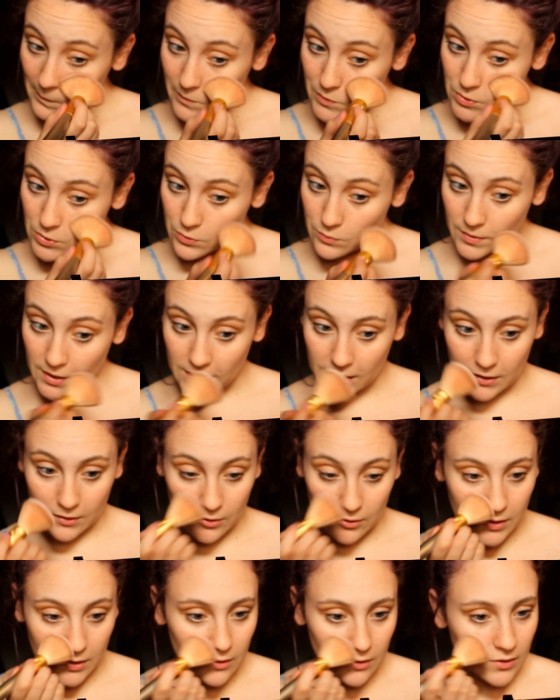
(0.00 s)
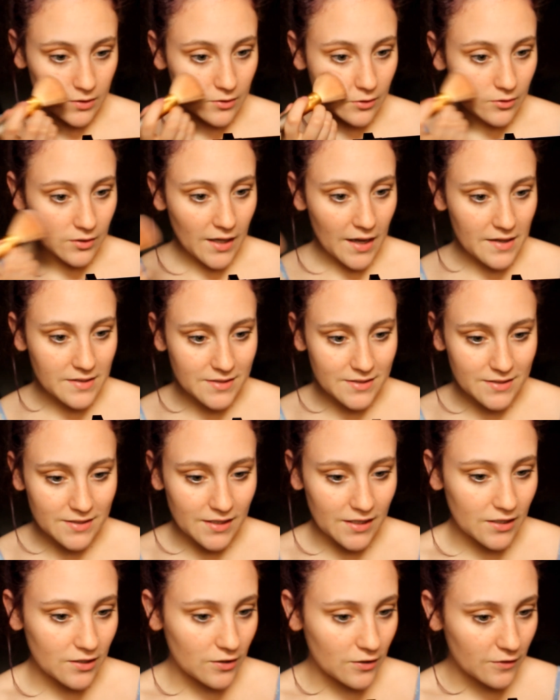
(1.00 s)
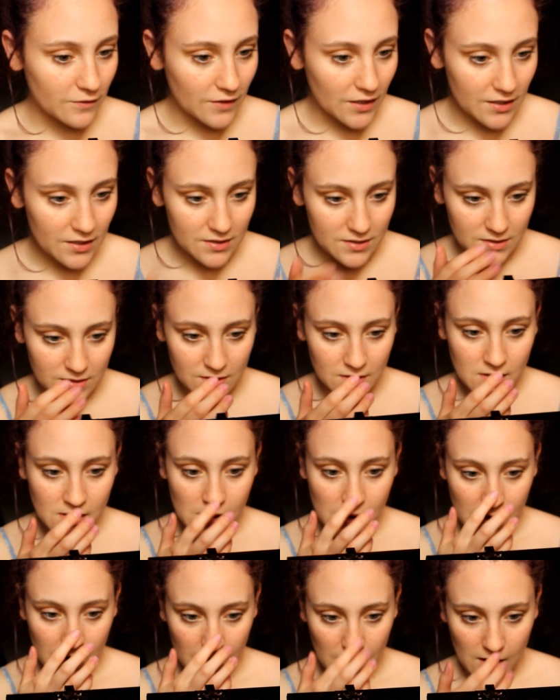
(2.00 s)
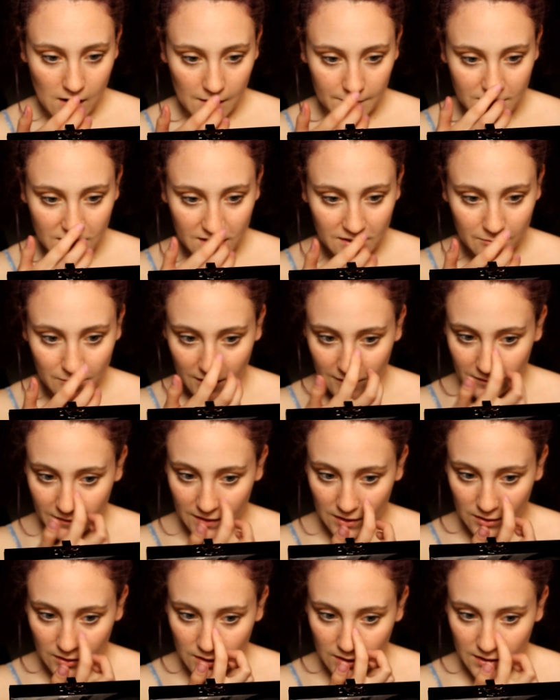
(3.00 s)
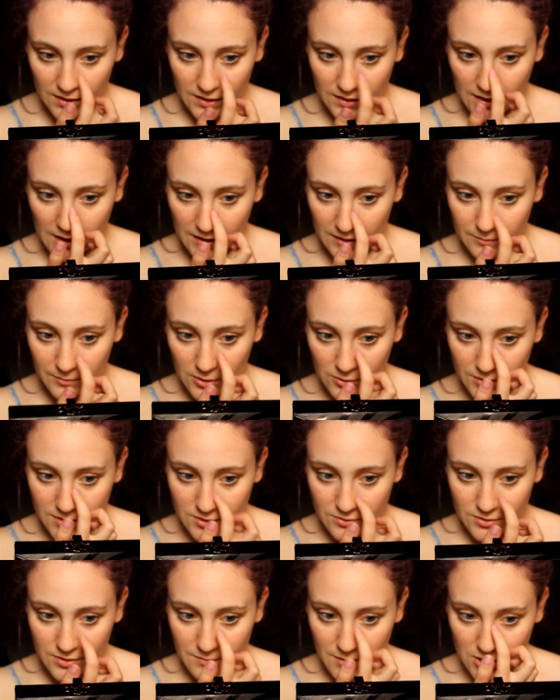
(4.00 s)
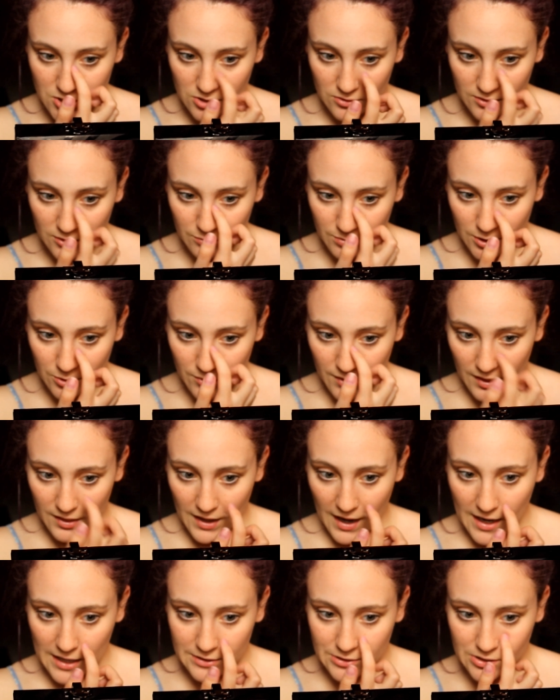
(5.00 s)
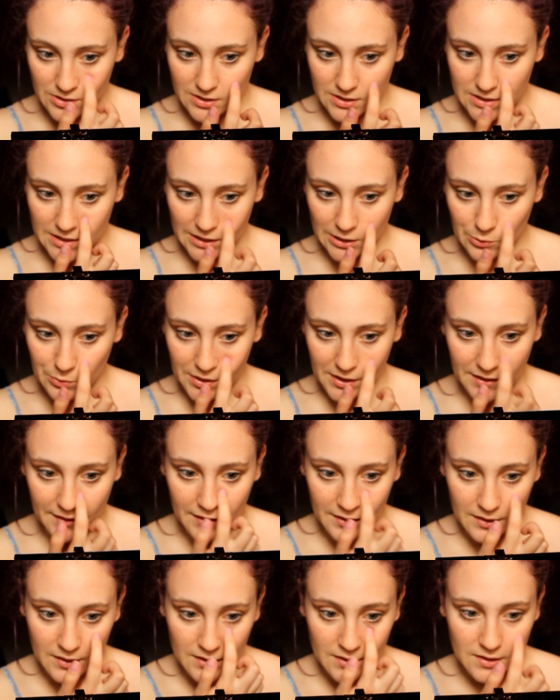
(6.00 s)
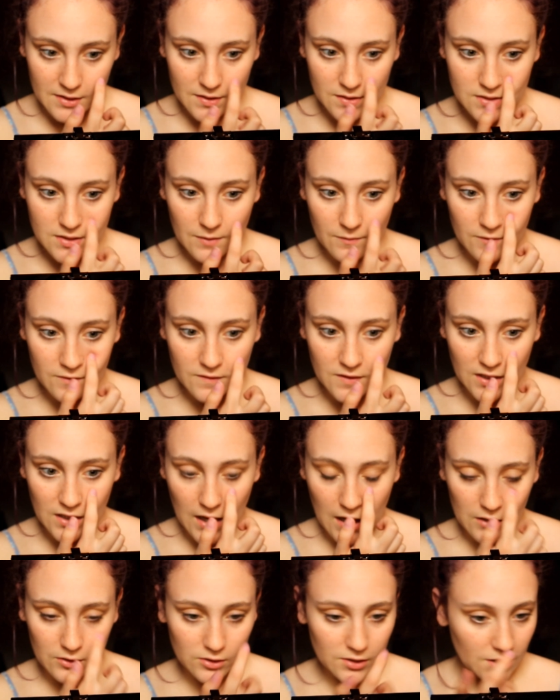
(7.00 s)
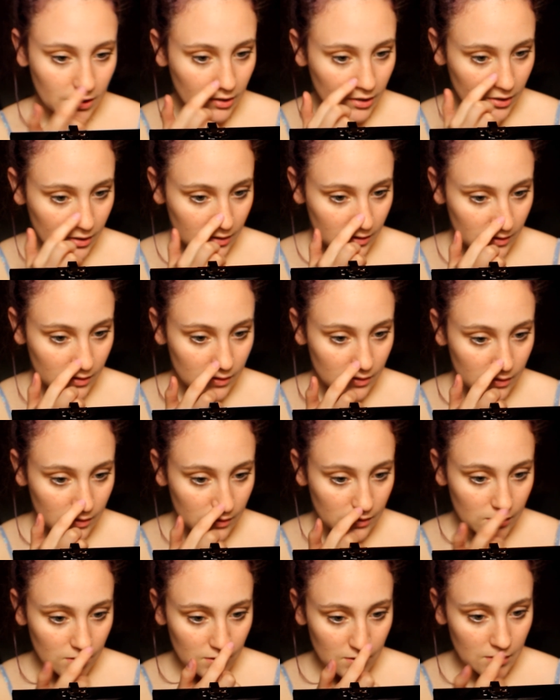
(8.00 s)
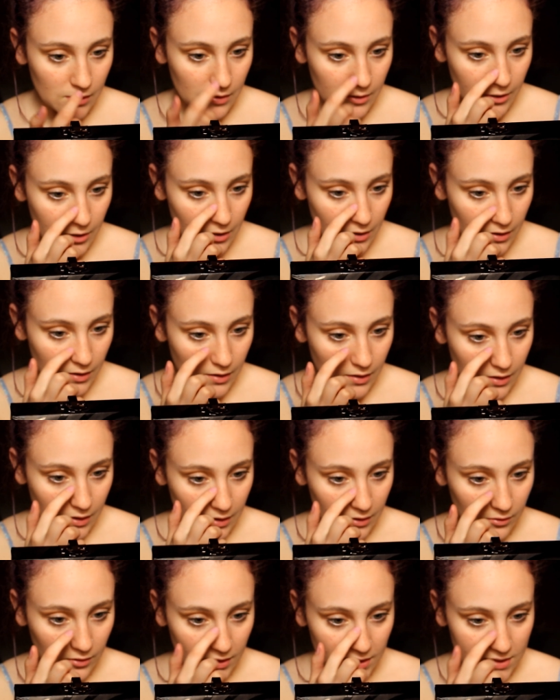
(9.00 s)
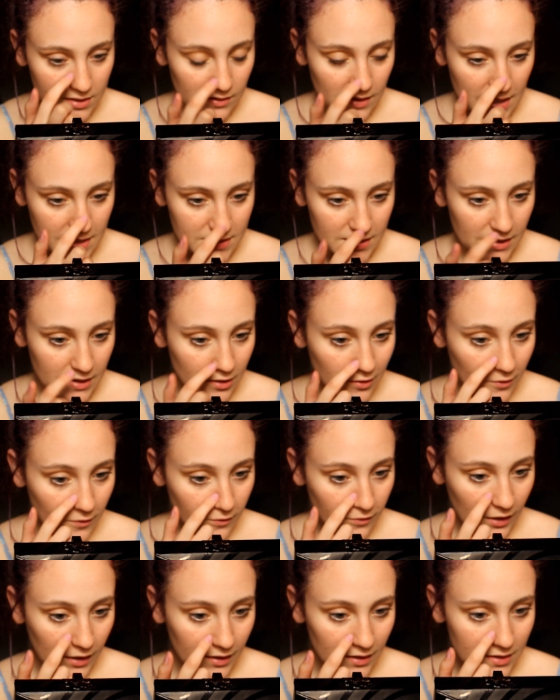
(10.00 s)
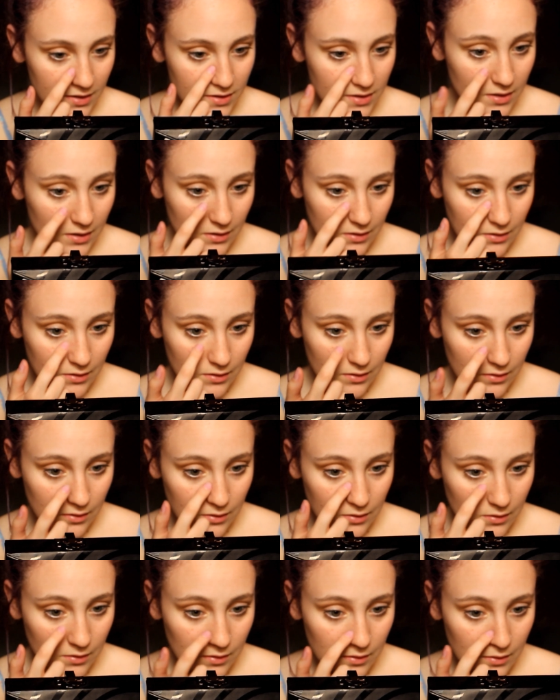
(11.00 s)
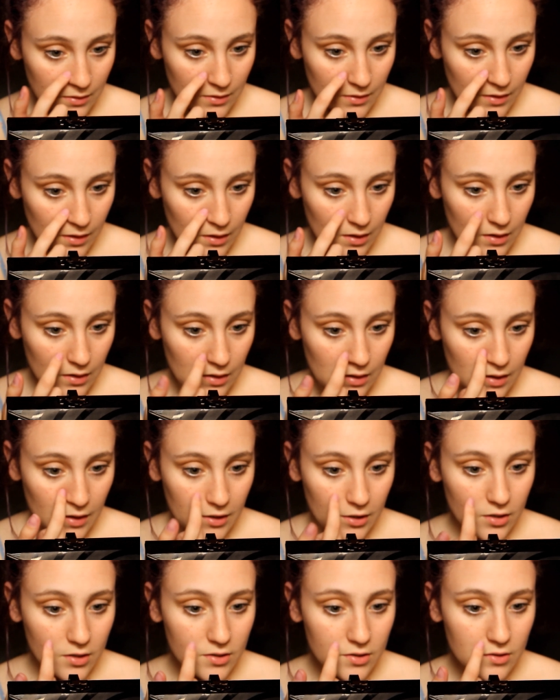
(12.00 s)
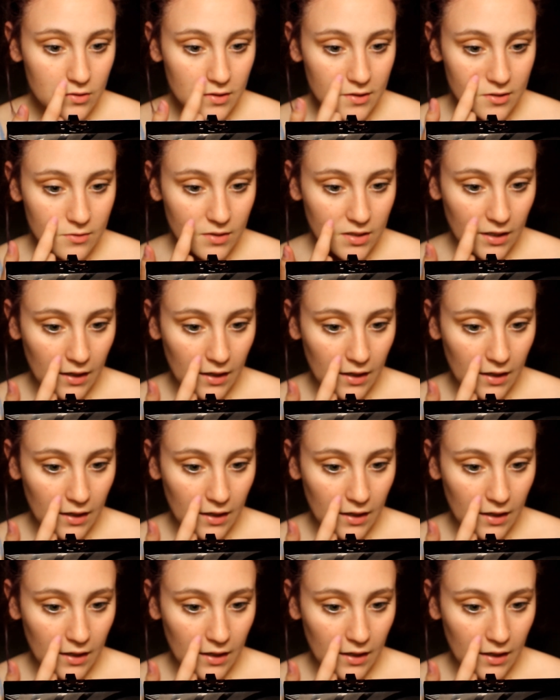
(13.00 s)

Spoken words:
to make it look a little less in your face. I'm taking my finger and I'm going to smudge a little bit with that just to take away some of the color and it looks less in your face. You can do this with